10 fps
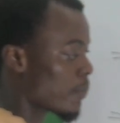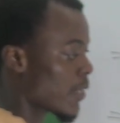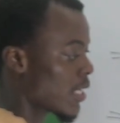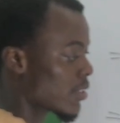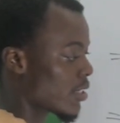
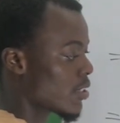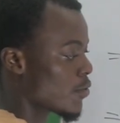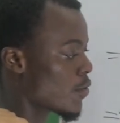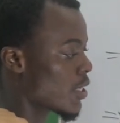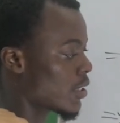plus
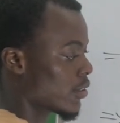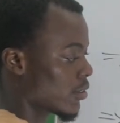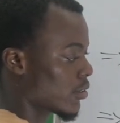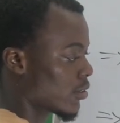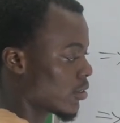81
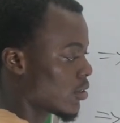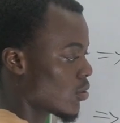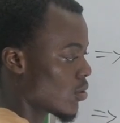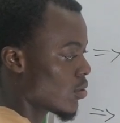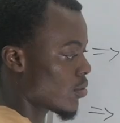
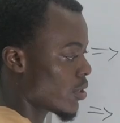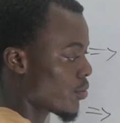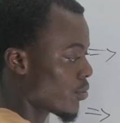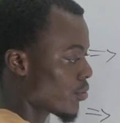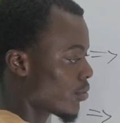equal to
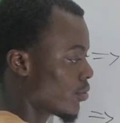0.